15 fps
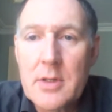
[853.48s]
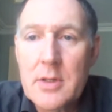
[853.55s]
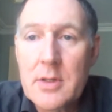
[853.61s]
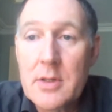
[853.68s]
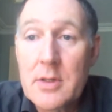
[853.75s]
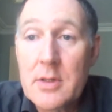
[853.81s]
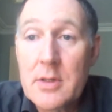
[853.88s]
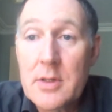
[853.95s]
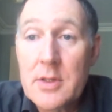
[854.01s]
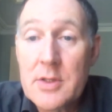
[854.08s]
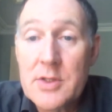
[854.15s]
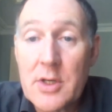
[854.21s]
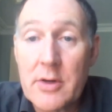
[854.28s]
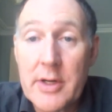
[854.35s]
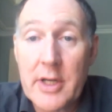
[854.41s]
I think
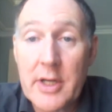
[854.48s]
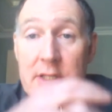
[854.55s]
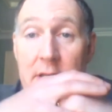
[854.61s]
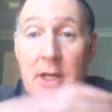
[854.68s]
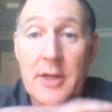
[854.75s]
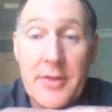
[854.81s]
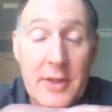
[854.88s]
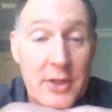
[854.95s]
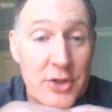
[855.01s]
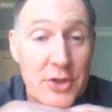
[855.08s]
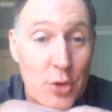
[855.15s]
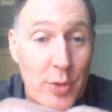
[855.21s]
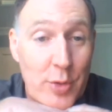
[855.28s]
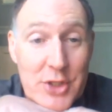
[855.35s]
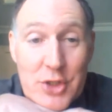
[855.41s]
there's a questions coming in
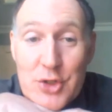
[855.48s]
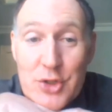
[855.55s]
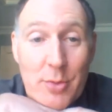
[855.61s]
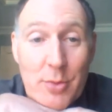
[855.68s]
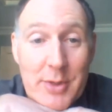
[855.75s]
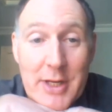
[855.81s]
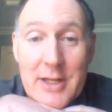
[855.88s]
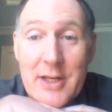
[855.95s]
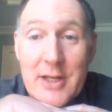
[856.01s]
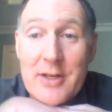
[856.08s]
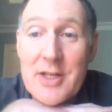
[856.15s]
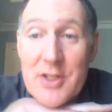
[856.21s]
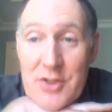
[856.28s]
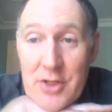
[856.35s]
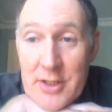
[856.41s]
that these are not
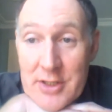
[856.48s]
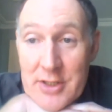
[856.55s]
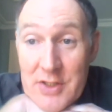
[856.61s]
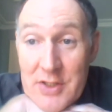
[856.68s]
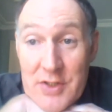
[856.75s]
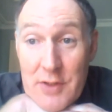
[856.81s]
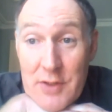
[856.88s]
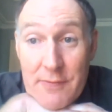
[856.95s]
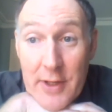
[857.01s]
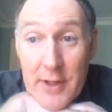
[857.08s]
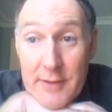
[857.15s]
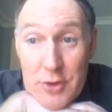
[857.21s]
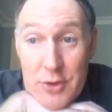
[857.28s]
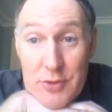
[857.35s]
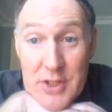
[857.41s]
DC526 has
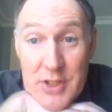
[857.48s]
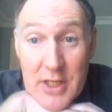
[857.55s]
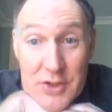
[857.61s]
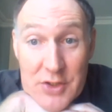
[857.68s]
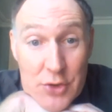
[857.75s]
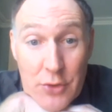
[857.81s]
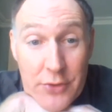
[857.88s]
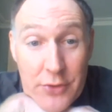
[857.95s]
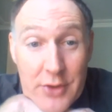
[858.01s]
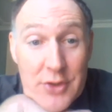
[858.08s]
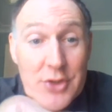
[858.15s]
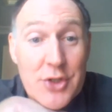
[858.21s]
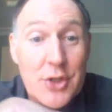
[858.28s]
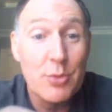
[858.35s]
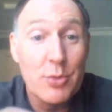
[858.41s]
nothing to do with this
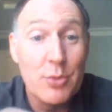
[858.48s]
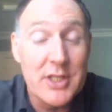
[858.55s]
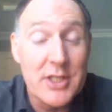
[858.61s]
program.